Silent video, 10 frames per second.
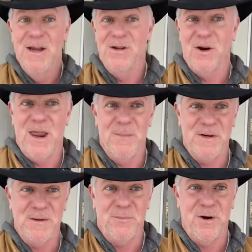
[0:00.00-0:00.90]
So keep
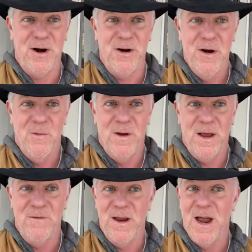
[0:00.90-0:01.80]
us in prayer. We
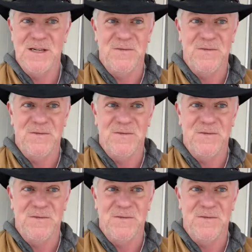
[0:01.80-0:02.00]
love you guys.